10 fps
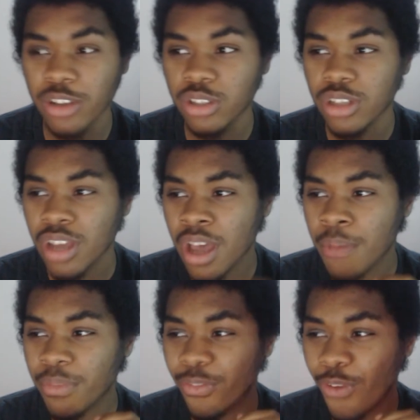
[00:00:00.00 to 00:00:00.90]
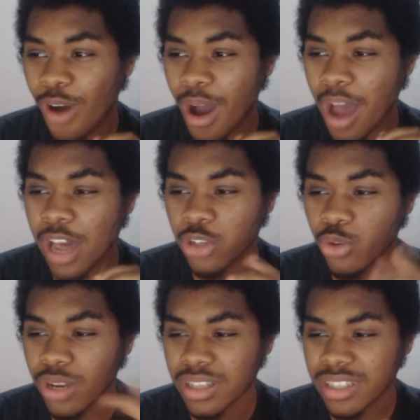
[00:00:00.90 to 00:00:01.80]
But I
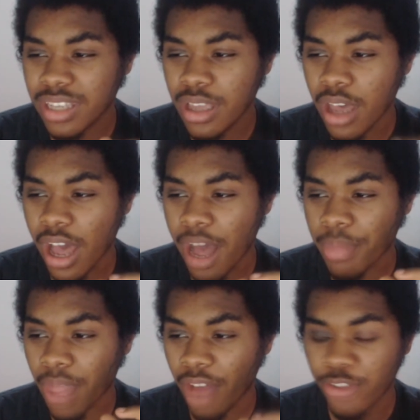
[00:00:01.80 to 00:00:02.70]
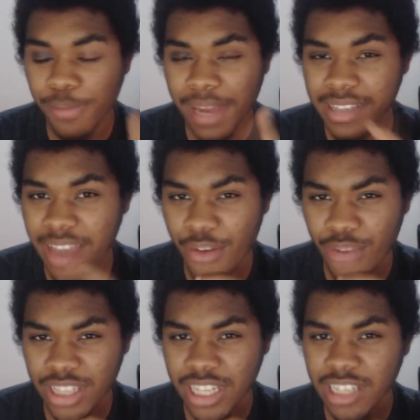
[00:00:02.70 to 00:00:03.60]
do want to see a few players
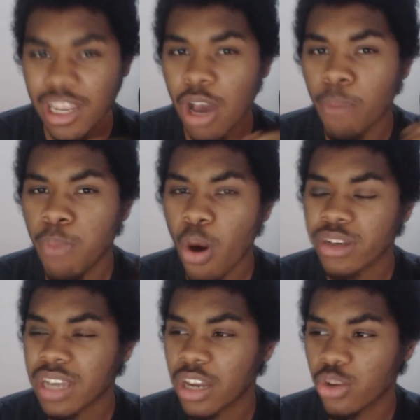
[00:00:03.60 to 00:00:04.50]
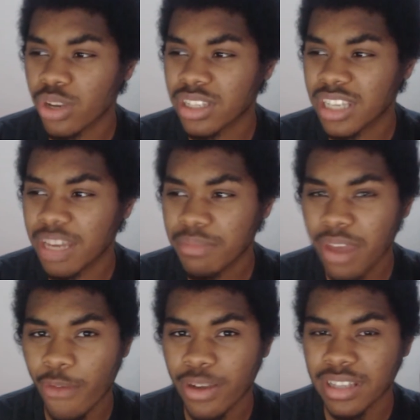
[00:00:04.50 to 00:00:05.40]
getting rested. Boateng, I do want to see
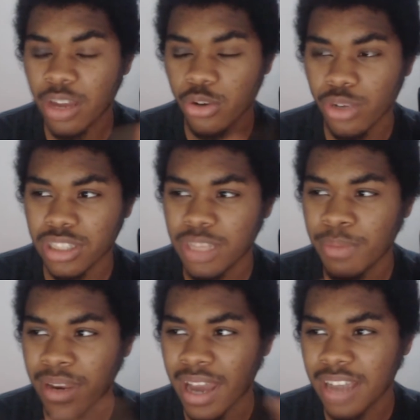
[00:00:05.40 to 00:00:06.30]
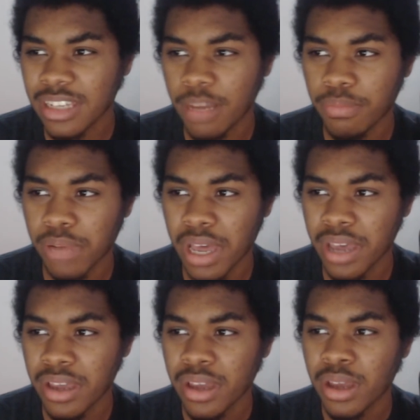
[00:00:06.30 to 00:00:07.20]
him get rested. I do want to see Benatia
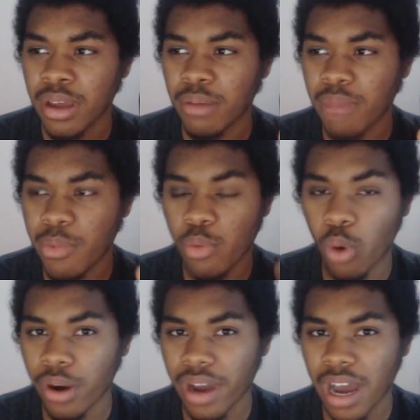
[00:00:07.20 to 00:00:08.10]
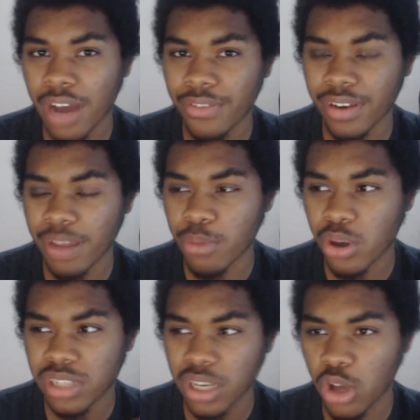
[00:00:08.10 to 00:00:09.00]
play maybe one half, and then
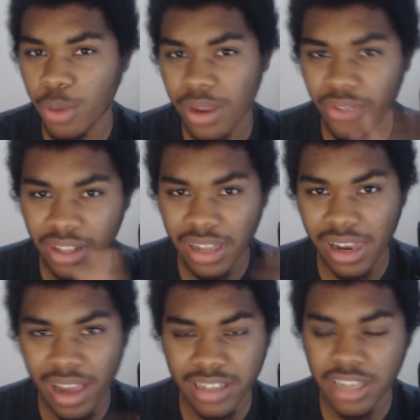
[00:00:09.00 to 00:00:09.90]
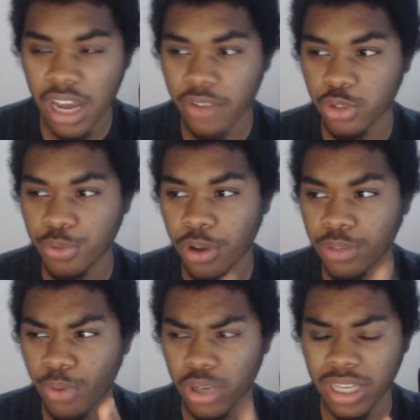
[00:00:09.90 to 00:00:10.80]
Boateng come in for like the last half, just
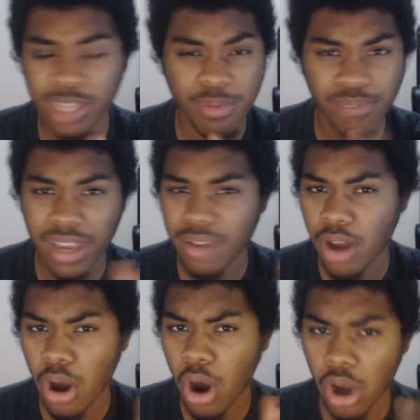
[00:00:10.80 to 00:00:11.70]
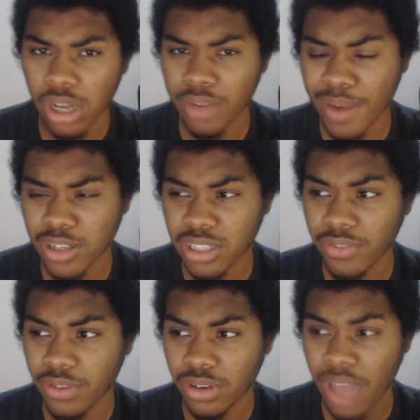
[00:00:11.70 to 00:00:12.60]
because Boateng, he's been playing all the
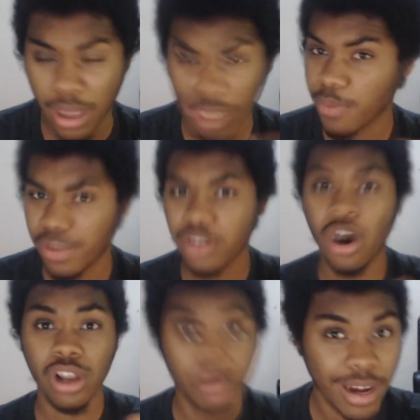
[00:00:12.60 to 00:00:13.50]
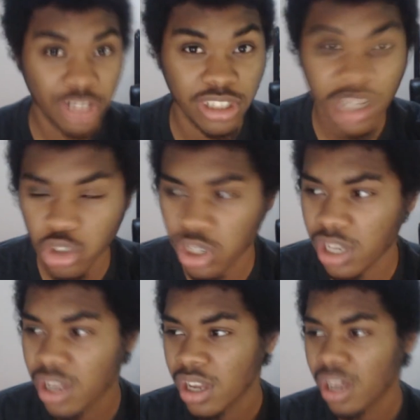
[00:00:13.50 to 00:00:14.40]
matches he's been playing all the matches literally.